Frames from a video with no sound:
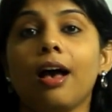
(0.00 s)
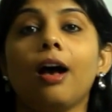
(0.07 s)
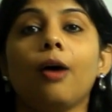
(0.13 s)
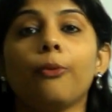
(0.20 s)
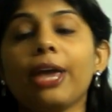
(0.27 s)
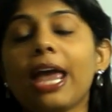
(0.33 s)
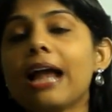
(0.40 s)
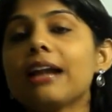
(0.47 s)

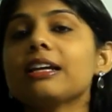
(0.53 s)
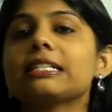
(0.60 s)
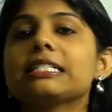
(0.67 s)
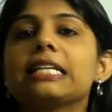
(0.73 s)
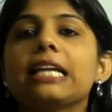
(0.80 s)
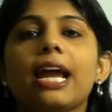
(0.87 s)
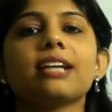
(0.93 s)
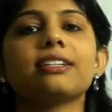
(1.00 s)
We had a
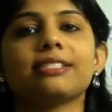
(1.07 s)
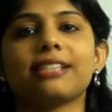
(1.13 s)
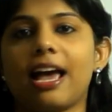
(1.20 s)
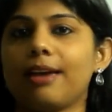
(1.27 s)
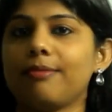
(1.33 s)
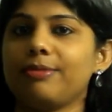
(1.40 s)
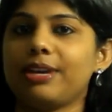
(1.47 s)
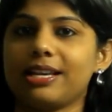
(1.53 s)
great
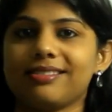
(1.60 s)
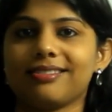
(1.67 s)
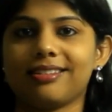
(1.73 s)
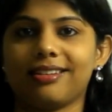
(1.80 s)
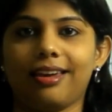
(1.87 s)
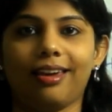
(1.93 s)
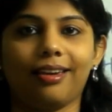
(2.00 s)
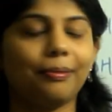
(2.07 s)
time
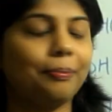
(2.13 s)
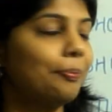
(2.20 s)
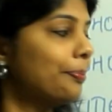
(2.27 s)
yesterday.